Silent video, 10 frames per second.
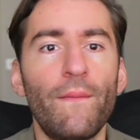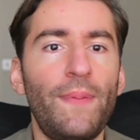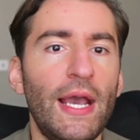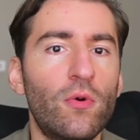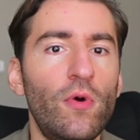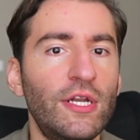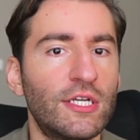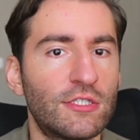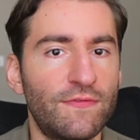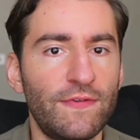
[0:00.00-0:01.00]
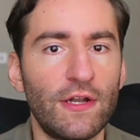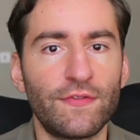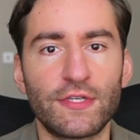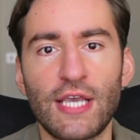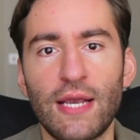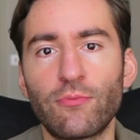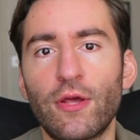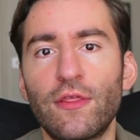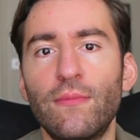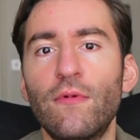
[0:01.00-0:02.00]
Bitcoin has followed the same
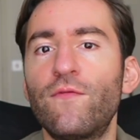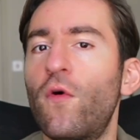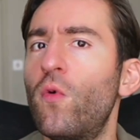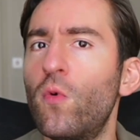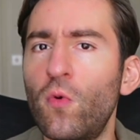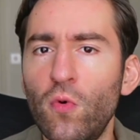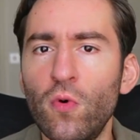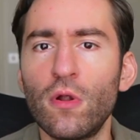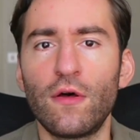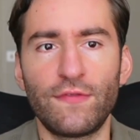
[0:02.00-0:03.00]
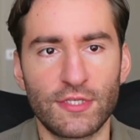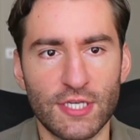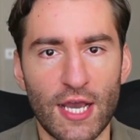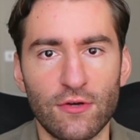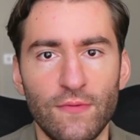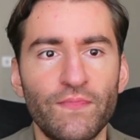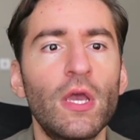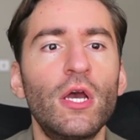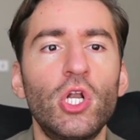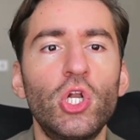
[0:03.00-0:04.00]
rhythm for all of the cycle.
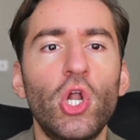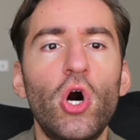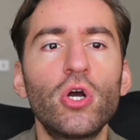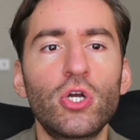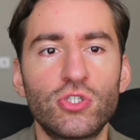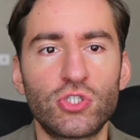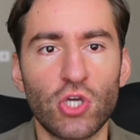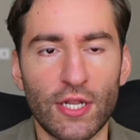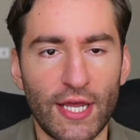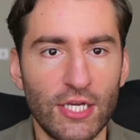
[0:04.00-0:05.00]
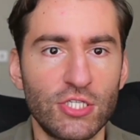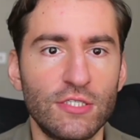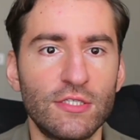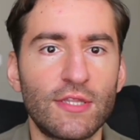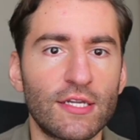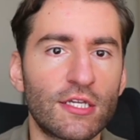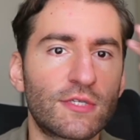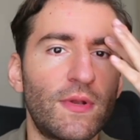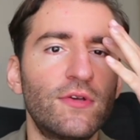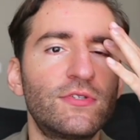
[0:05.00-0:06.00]
Long consolidations, then
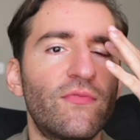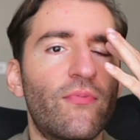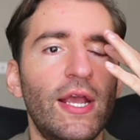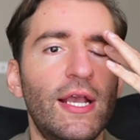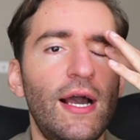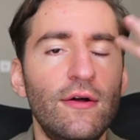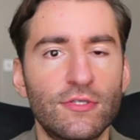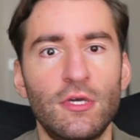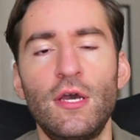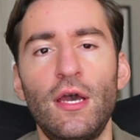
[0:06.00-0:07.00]
explosive breakouts.